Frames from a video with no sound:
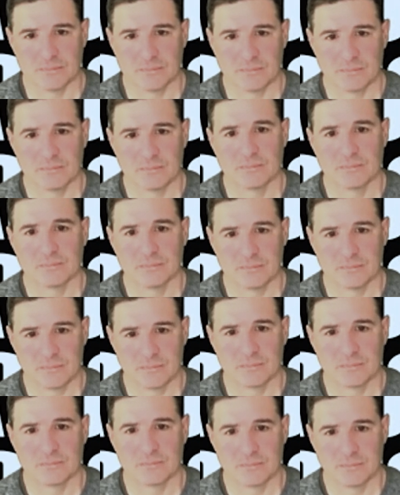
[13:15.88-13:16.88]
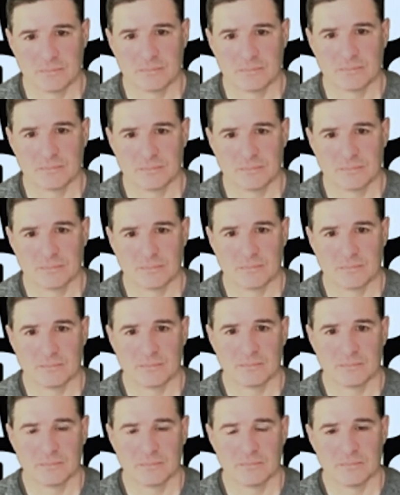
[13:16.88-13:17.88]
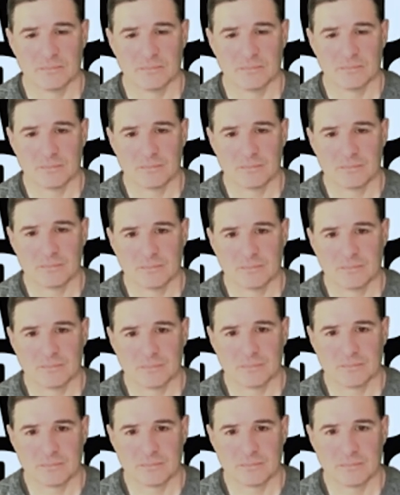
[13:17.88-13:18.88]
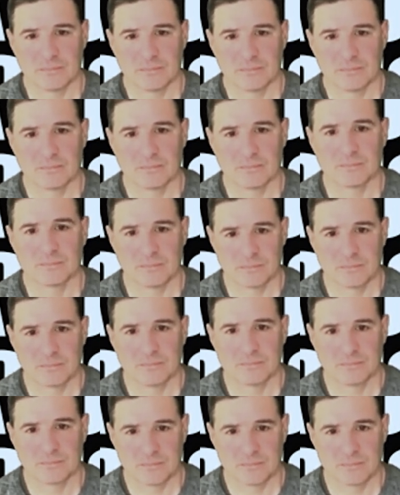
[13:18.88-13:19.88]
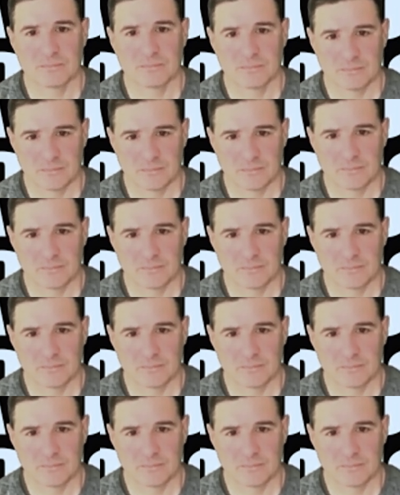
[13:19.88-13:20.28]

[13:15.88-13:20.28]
(silent)